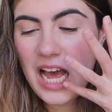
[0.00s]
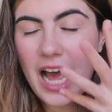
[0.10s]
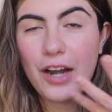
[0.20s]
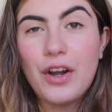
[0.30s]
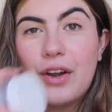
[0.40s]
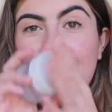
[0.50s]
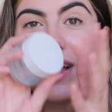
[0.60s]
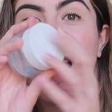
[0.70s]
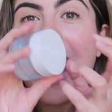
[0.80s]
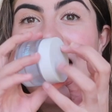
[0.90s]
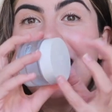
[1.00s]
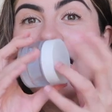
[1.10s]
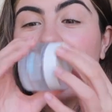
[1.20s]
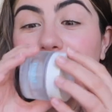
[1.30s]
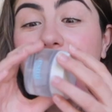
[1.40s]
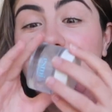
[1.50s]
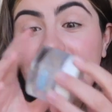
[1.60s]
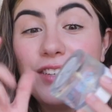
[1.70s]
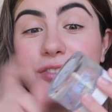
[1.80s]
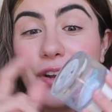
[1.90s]
I don't know, I love
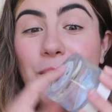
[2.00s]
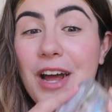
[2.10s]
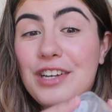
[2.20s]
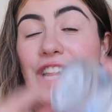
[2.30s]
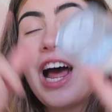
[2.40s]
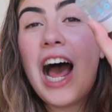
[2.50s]
this so much.